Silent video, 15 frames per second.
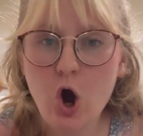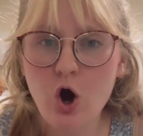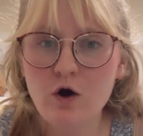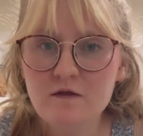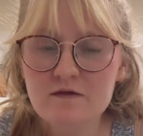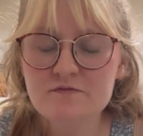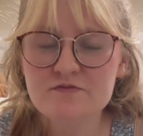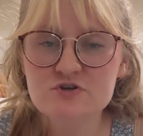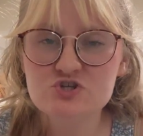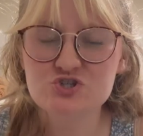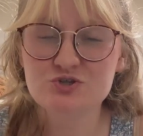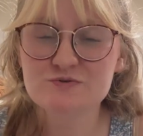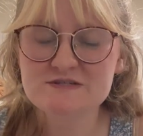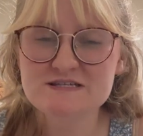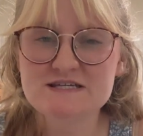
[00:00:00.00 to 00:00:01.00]
all of the
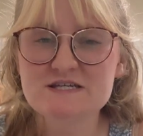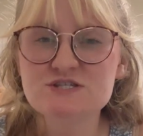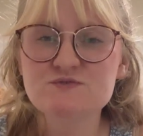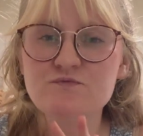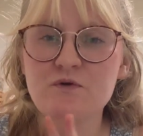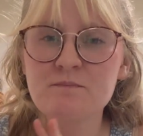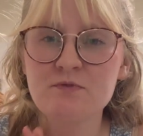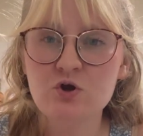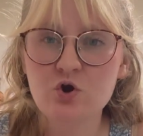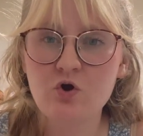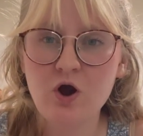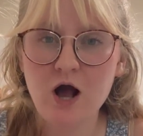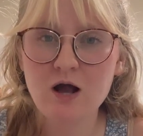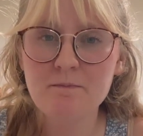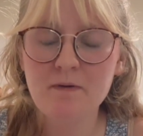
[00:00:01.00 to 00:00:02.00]
juices from the
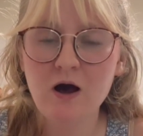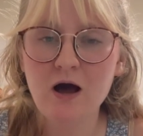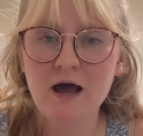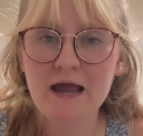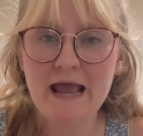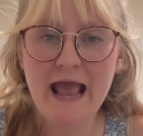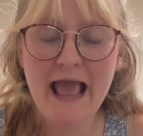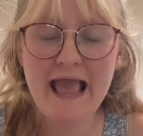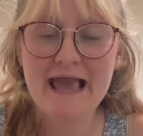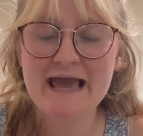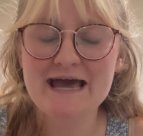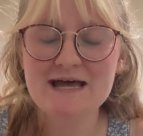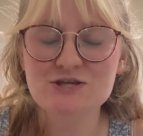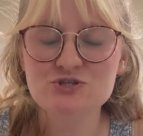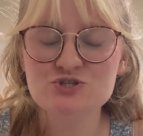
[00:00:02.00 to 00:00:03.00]
crock pot
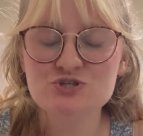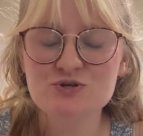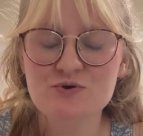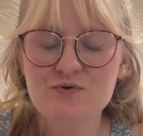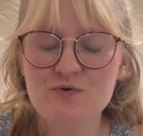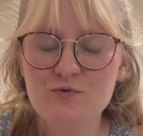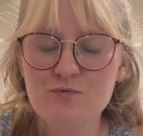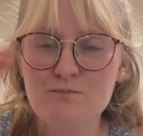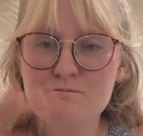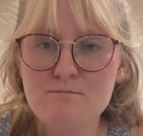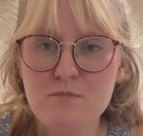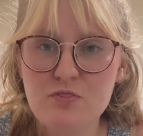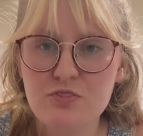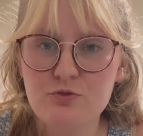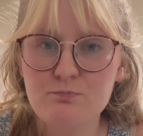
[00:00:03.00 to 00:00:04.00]
and
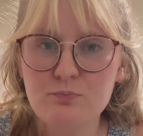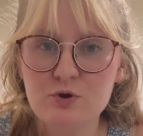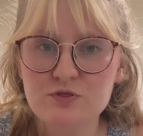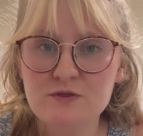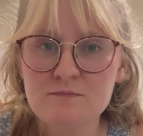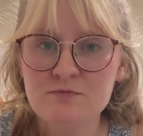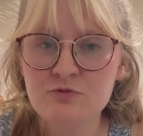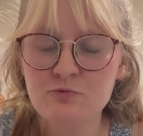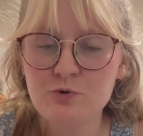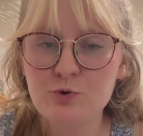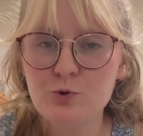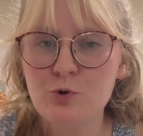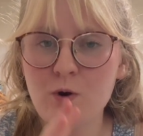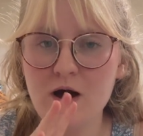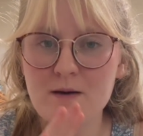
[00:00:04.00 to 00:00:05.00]
put them
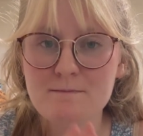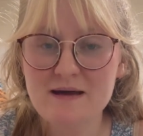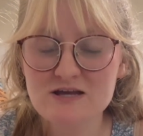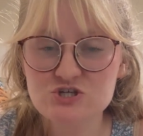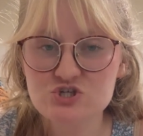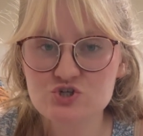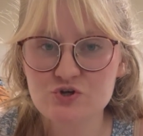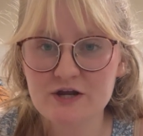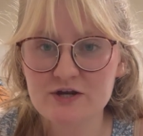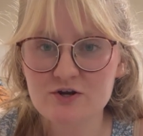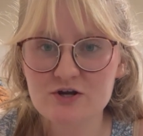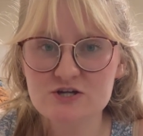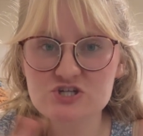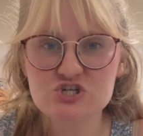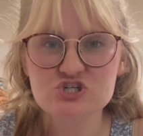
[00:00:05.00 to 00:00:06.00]
through a mesh
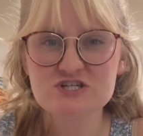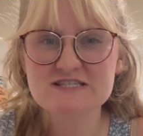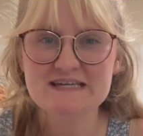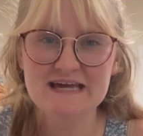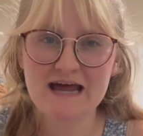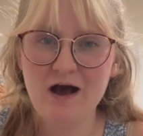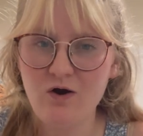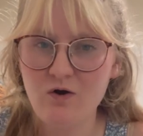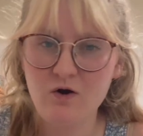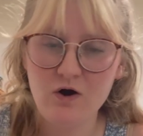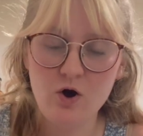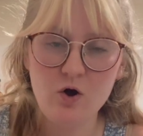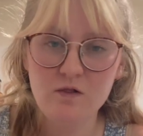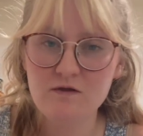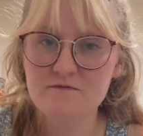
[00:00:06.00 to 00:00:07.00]
strainer to just get out
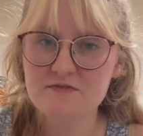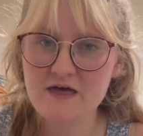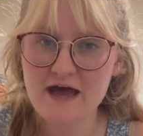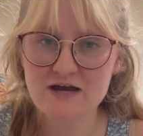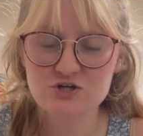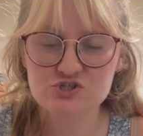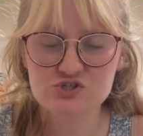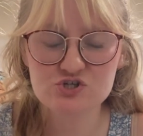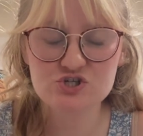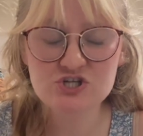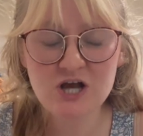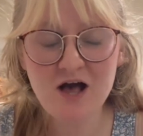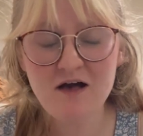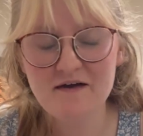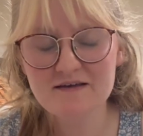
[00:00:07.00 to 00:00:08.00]
all of the extra
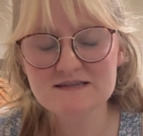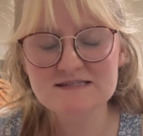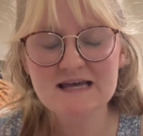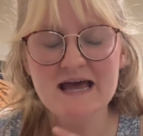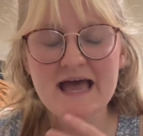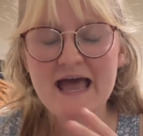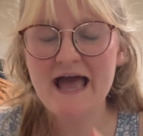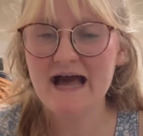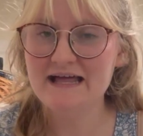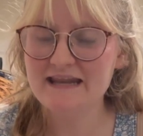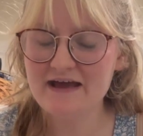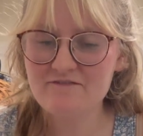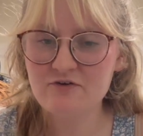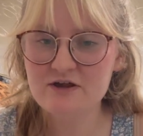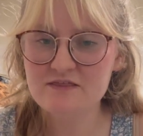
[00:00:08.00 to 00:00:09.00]
chunks and
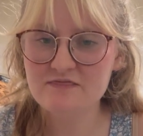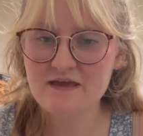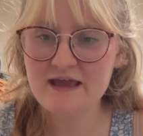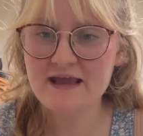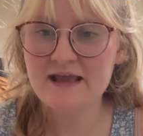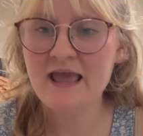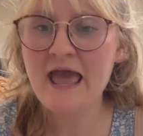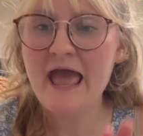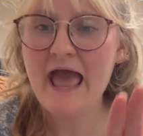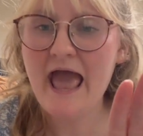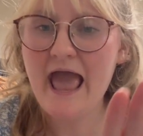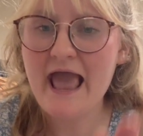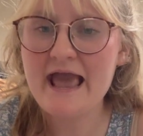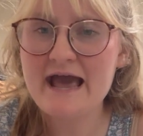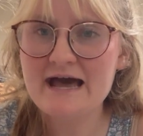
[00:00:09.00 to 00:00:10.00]
everything,
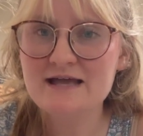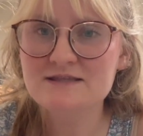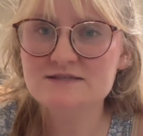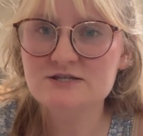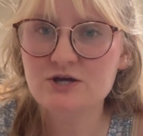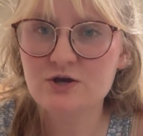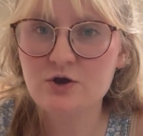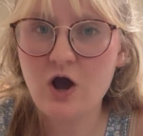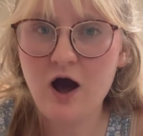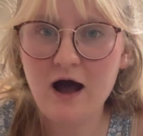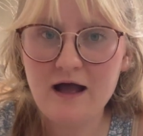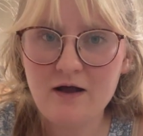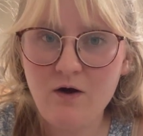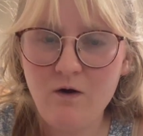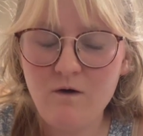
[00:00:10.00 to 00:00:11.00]
and
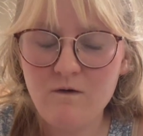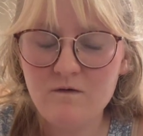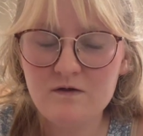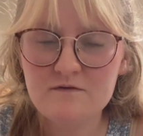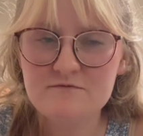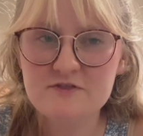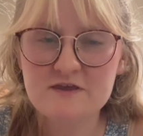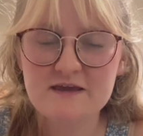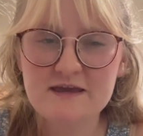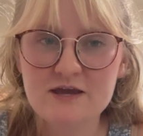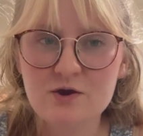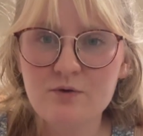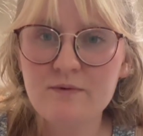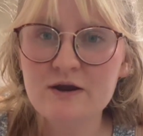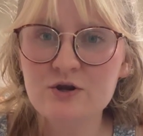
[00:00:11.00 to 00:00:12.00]
got all of
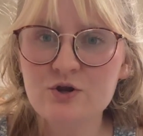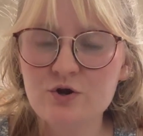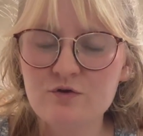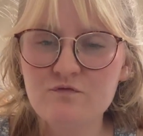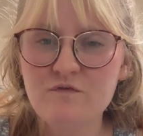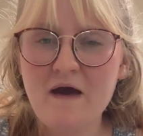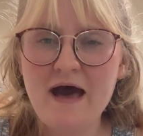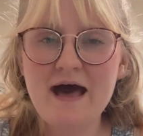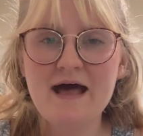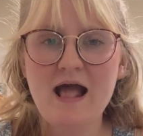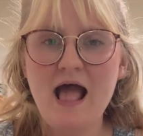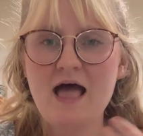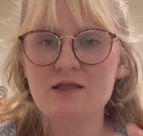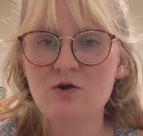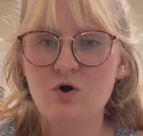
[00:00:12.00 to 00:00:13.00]
the rendered fat
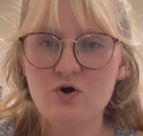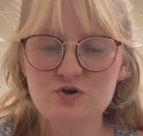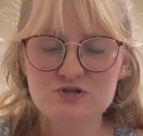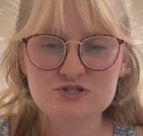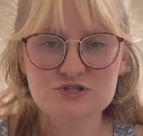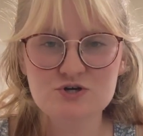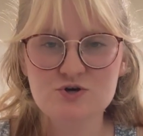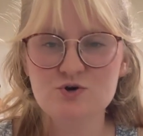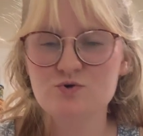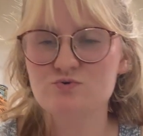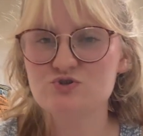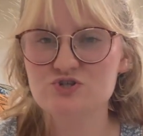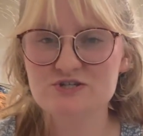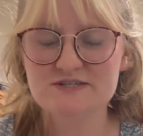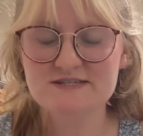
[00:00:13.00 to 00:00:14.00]
and also
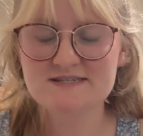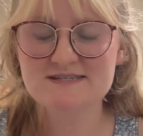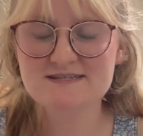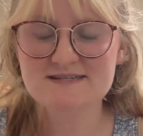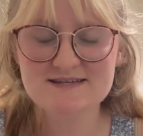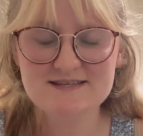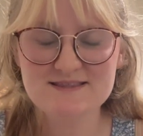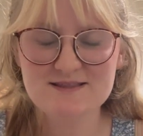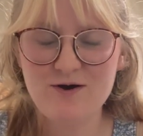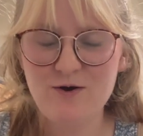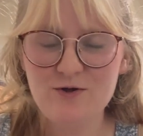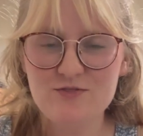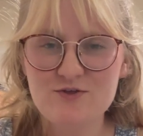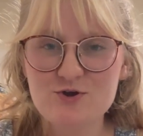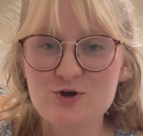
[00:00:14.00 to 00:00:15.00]
just
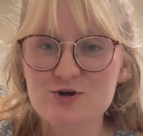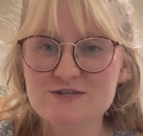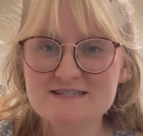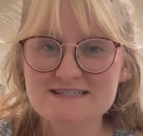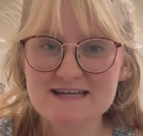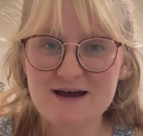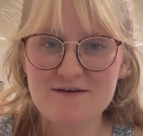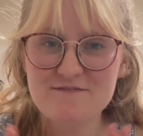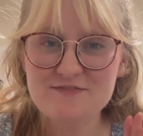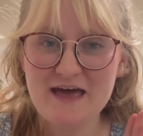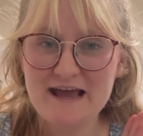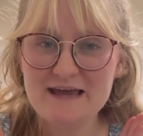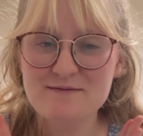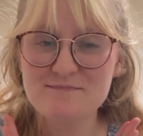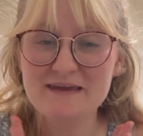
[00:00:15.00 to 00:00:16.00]
all the good stuff that
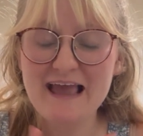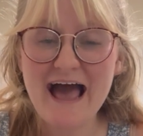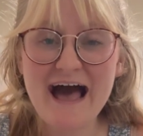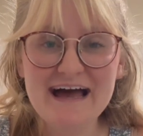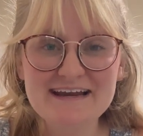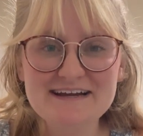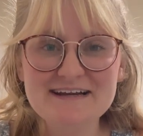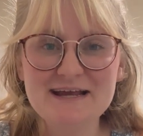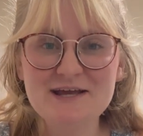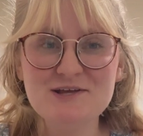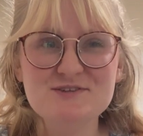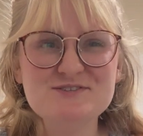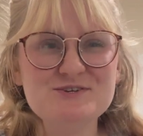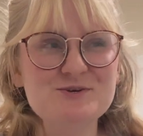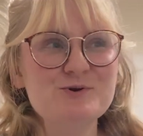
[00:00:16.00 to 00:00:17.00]
can be added
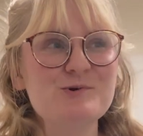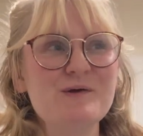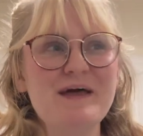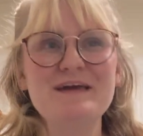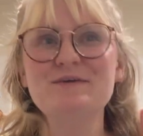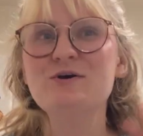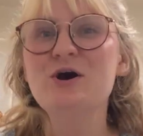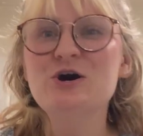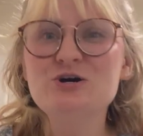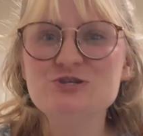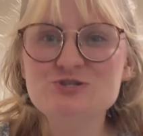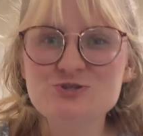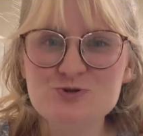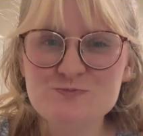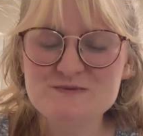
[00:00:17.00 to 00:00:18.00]
into like
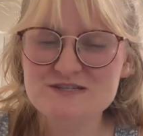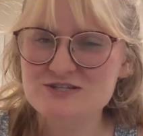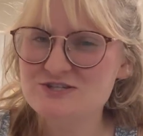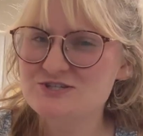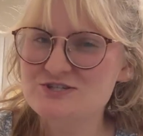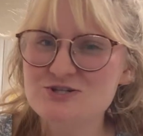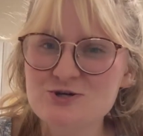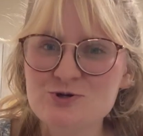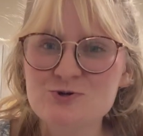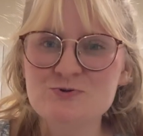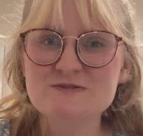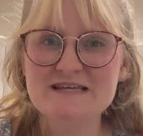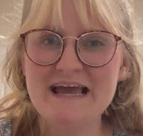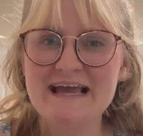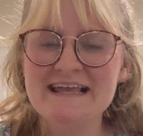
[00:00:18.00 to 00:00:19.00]
soups and
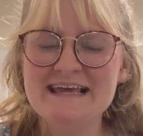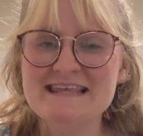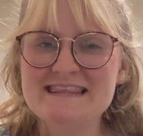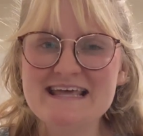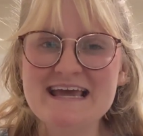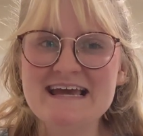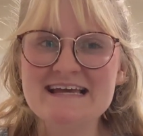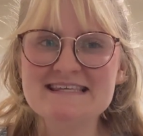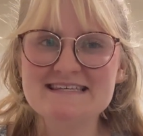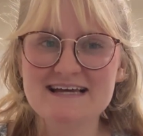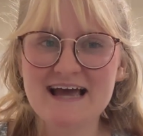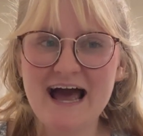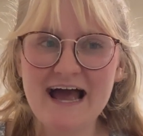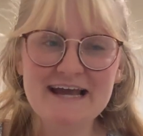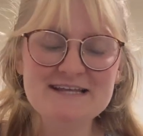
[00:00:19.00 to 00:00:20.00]
stews, anything to
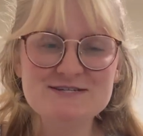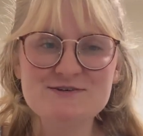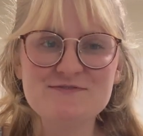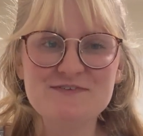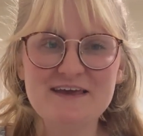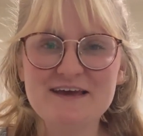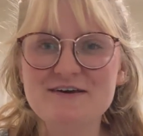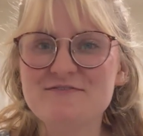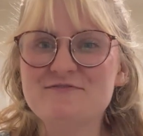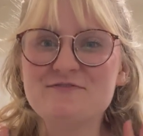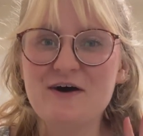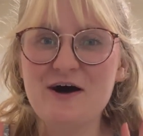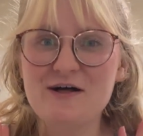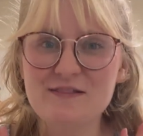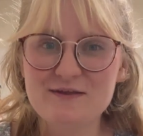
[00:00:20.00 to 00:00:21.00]
kind of give
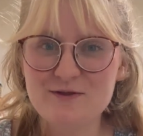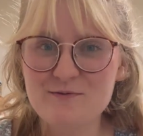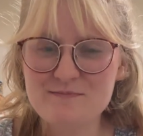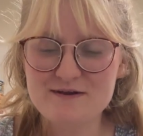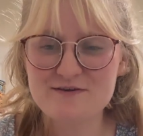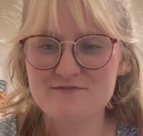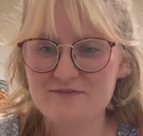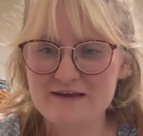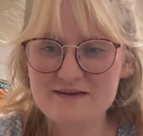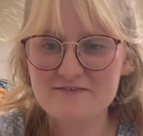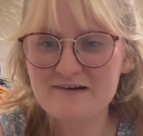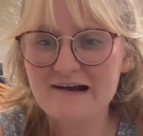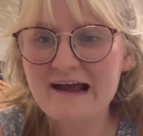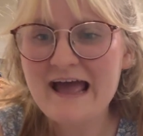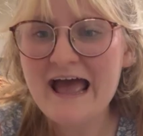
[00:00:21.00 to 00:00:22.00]
a little bit of
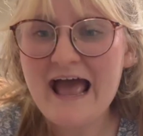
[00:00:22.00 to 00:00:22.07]
flavor.